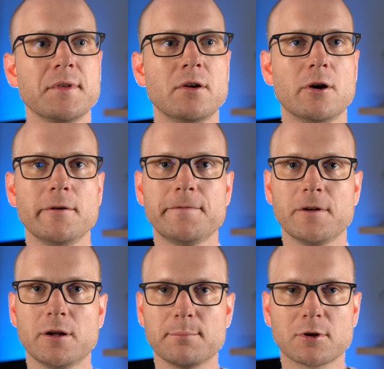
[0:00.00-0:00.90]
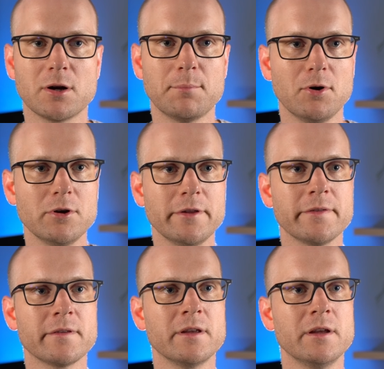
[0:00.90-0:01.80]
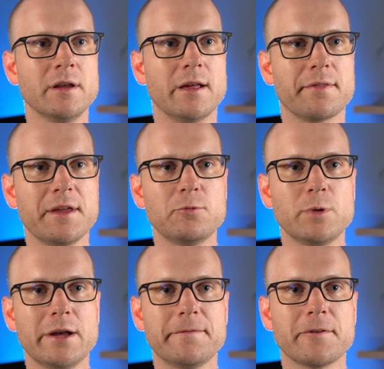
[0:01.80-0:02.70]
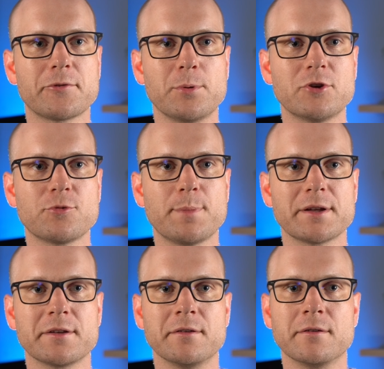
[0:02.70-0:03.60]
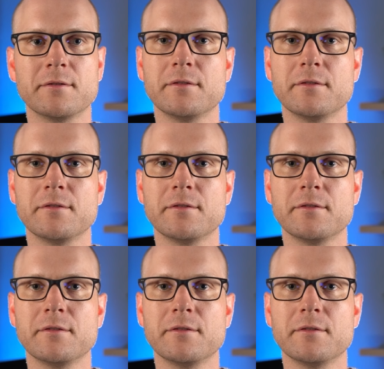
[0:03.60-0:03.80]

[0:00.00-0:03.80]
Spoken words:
of components, and then we have a switch button.